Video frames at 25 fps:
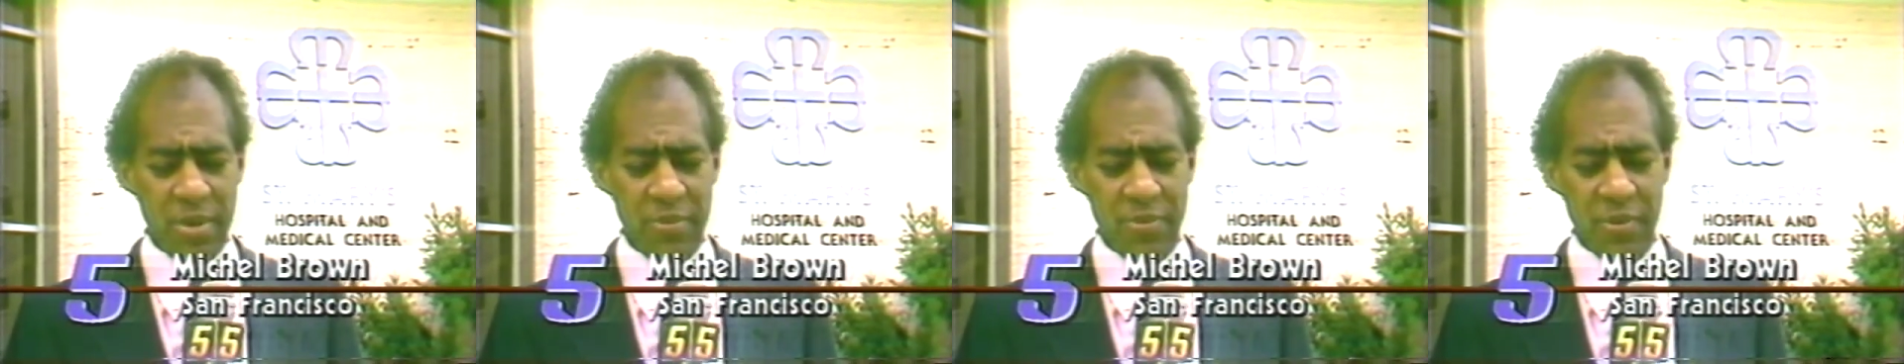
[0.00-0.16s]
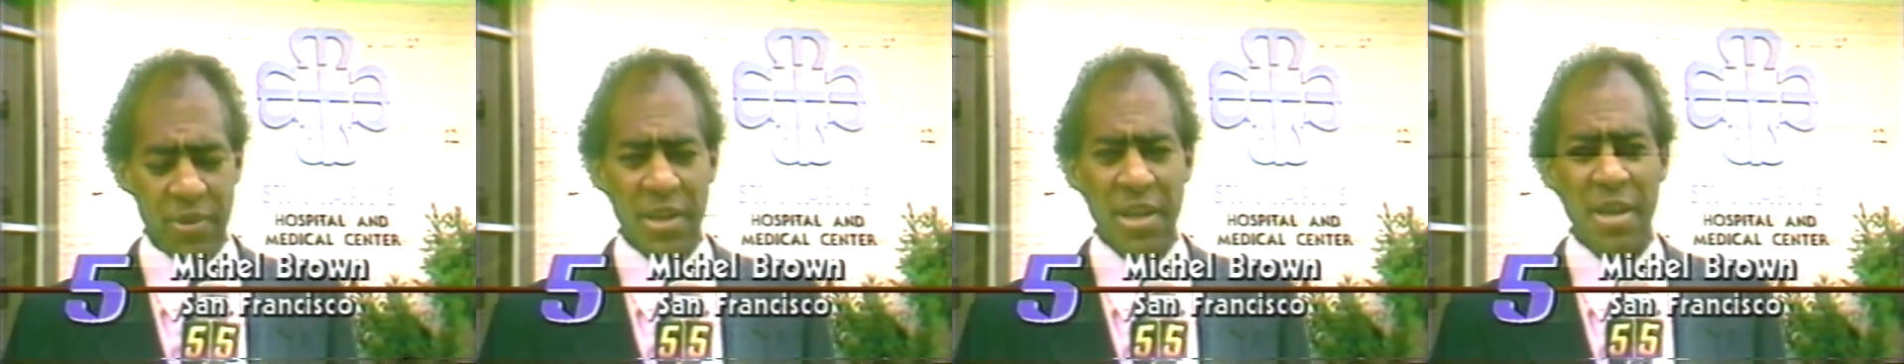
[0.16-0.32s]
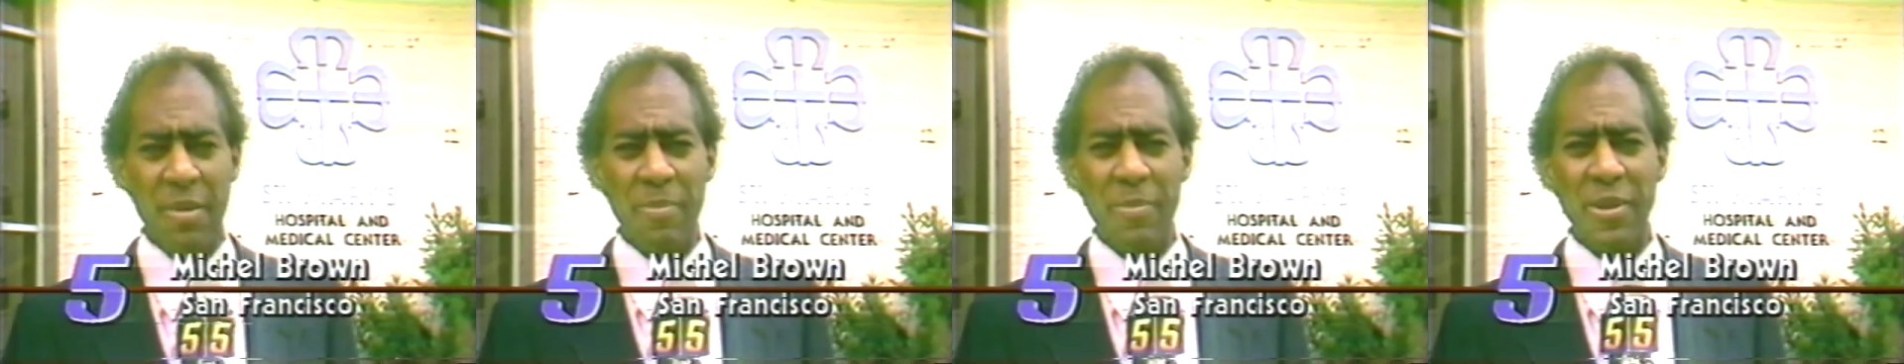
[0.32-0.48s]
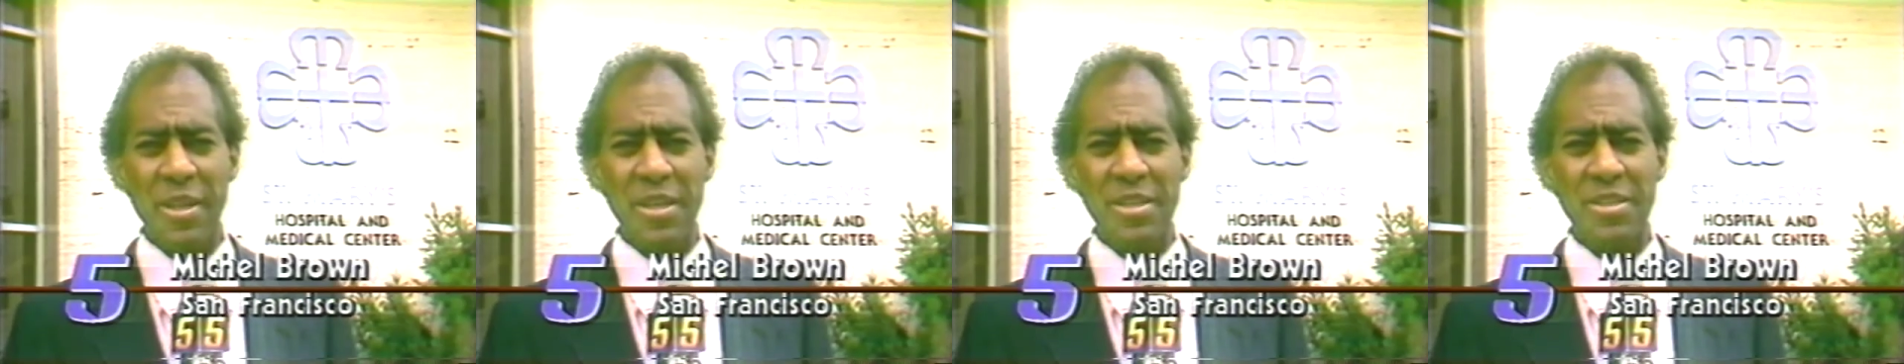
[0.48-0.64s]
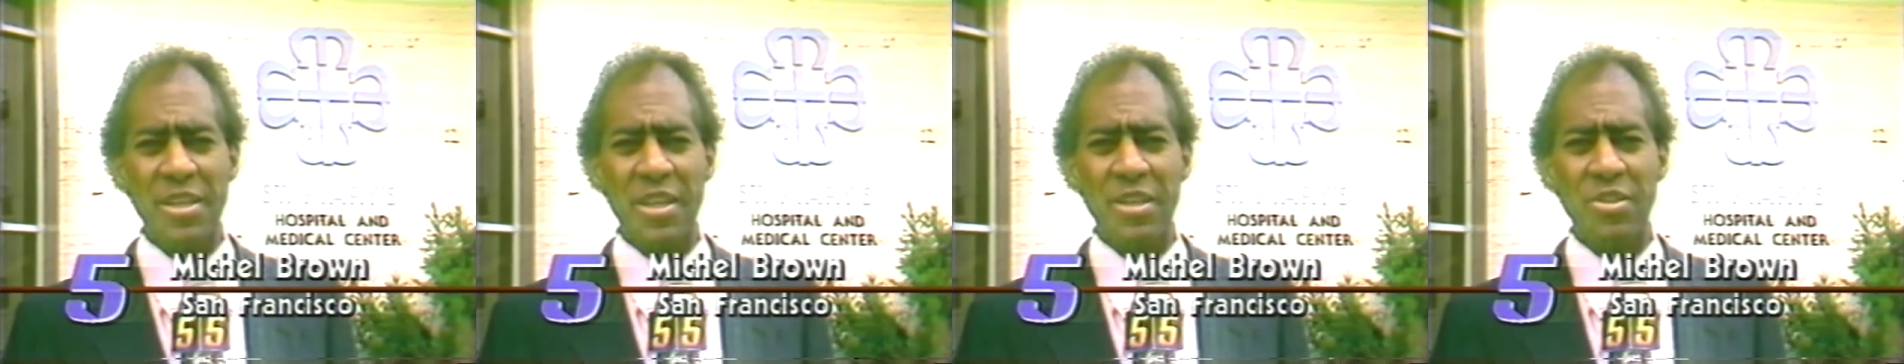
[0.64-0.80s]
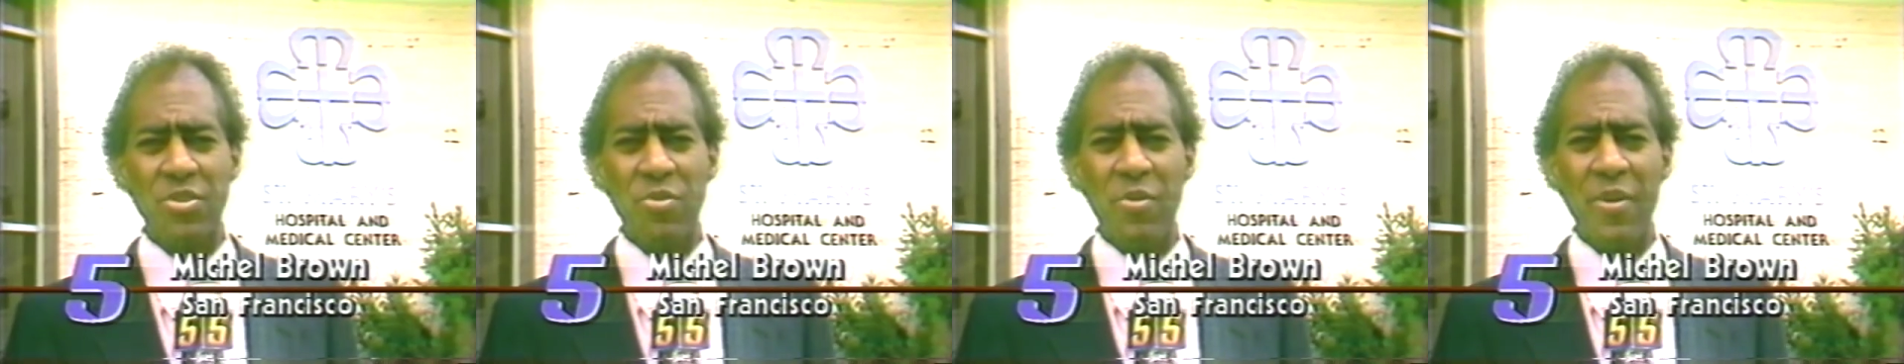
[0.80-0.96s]
and for
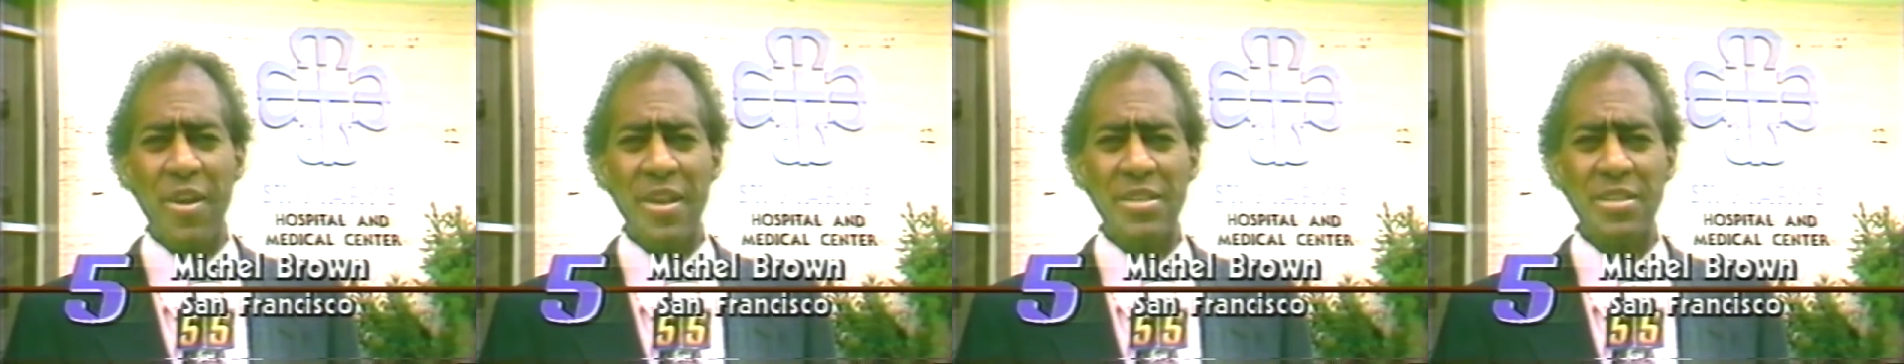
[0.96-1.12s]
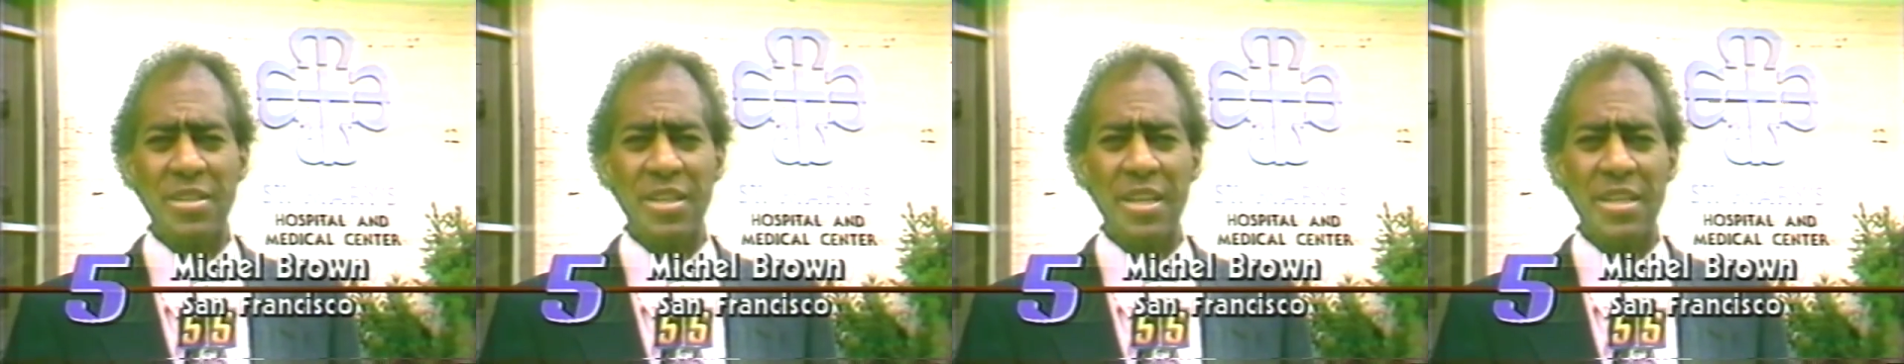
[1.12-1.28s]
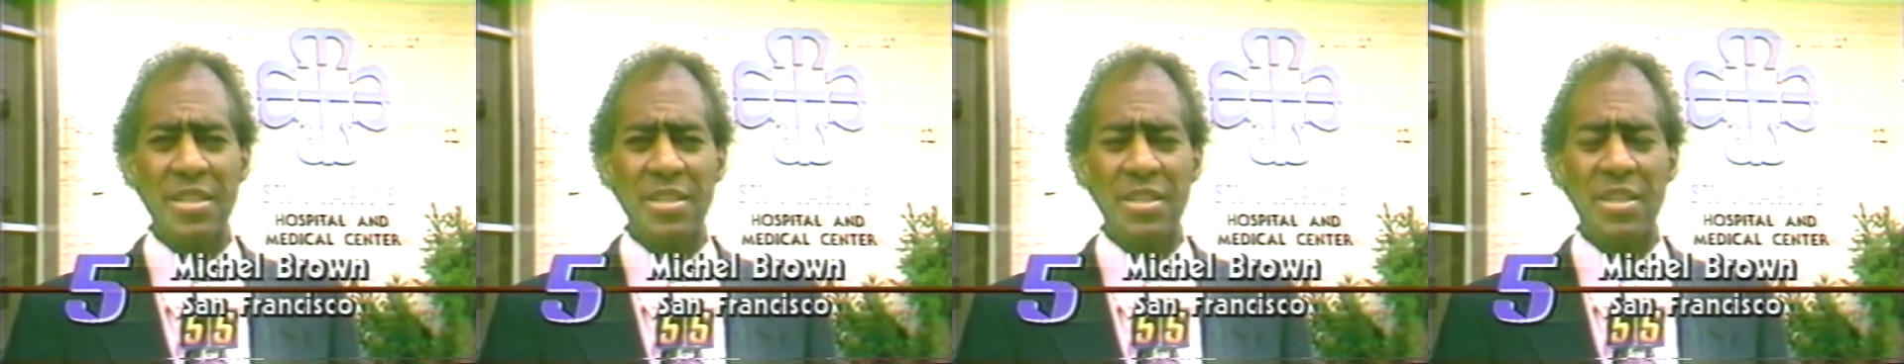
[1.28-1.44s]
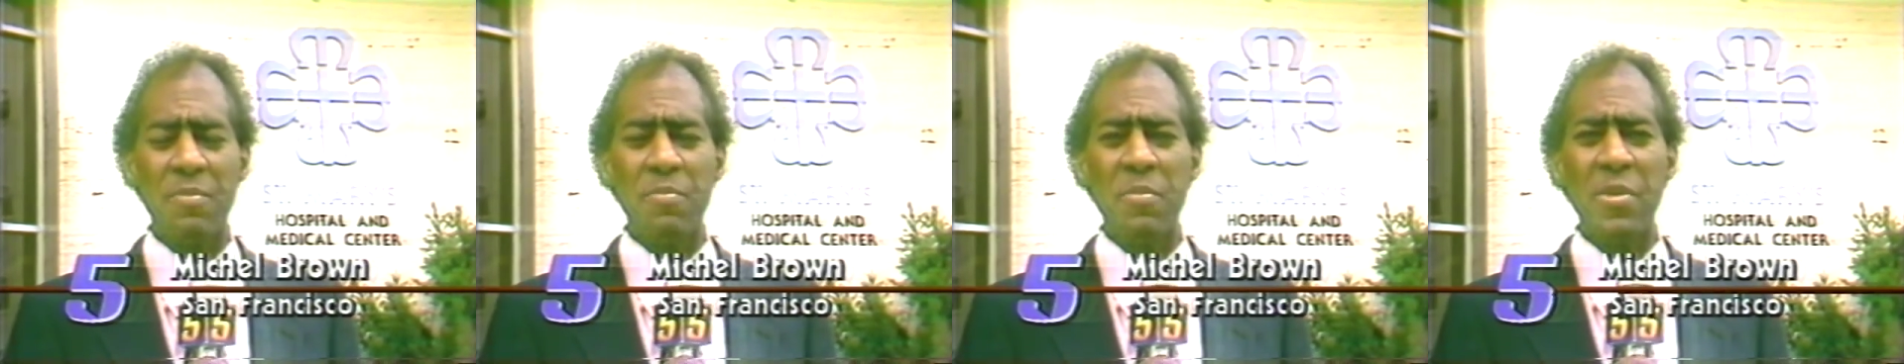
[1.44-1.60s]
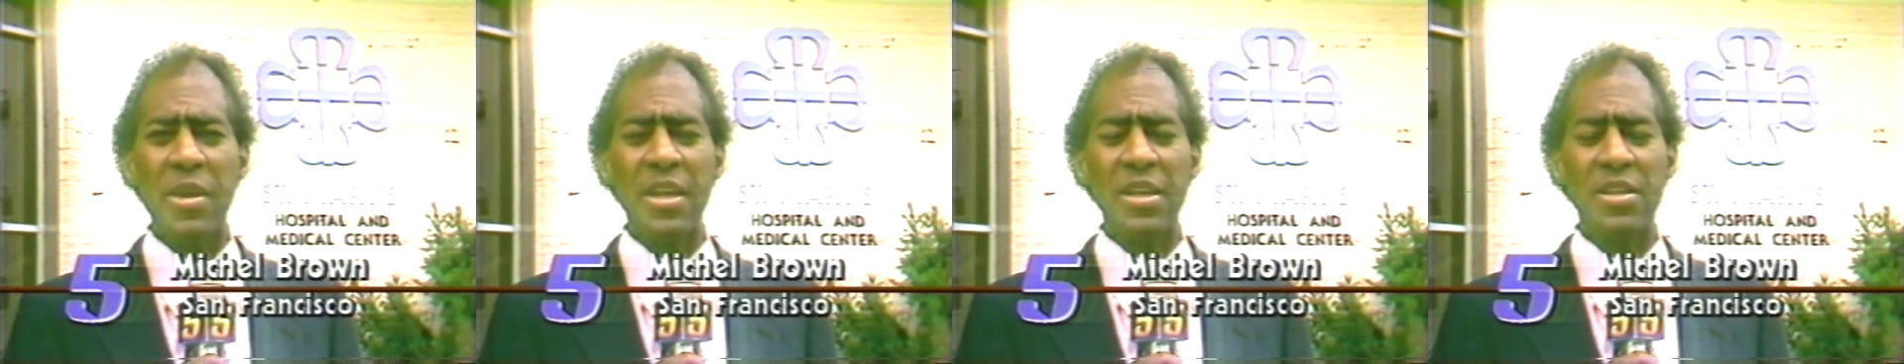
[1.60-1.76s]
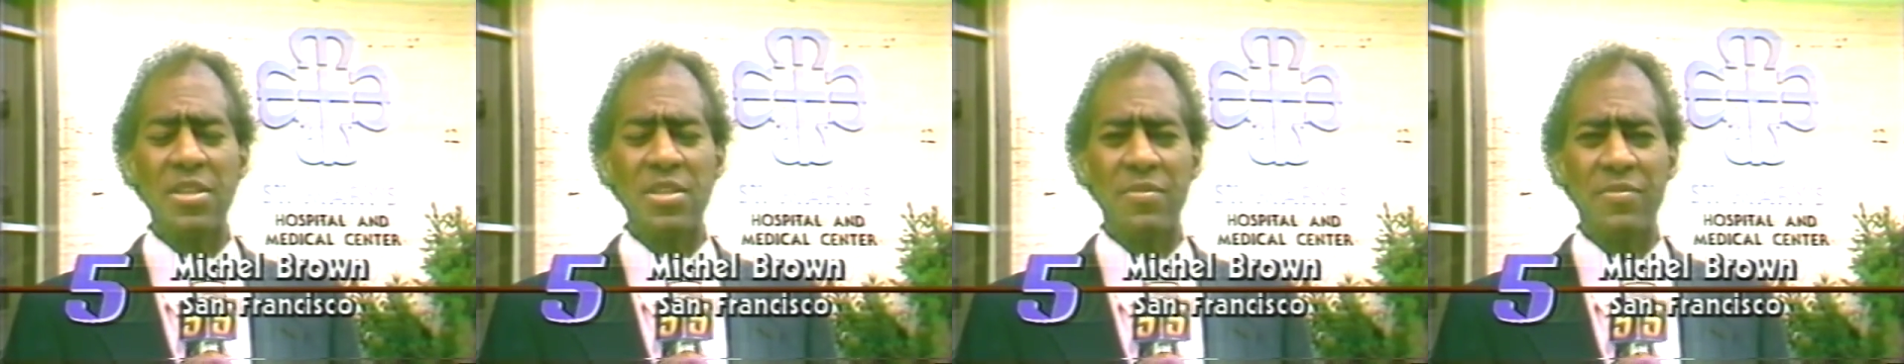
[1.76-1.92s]
companies that translates to
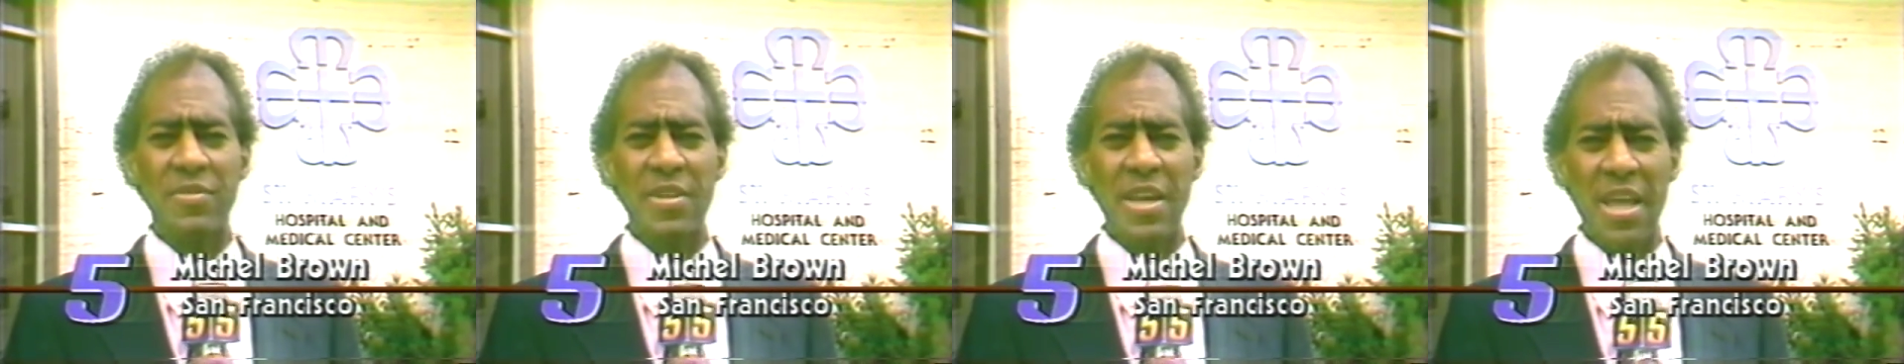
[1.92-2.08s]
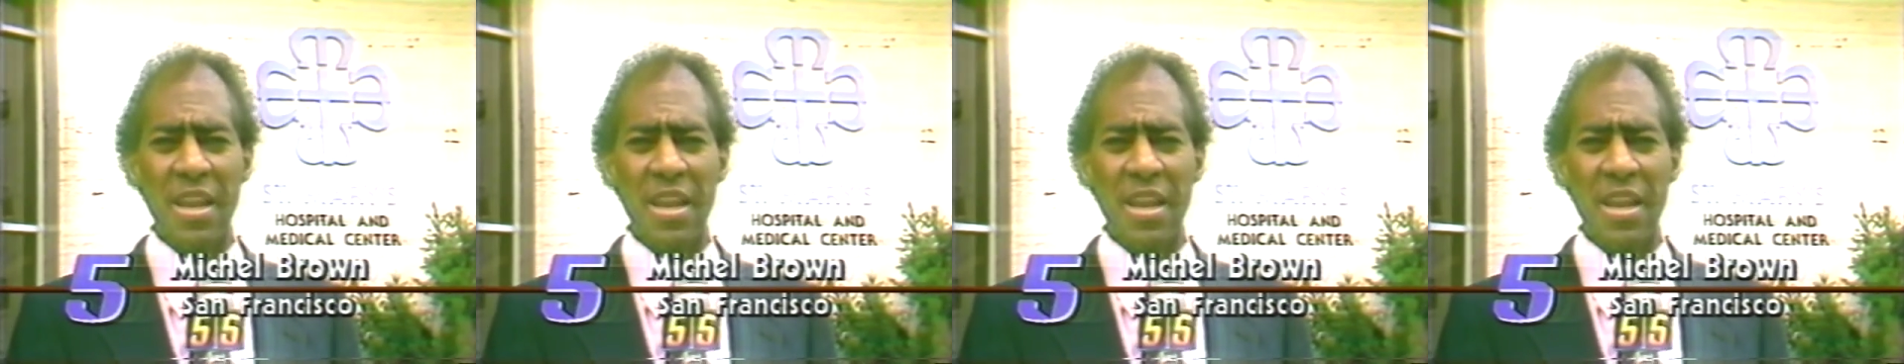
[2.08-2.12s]
millions of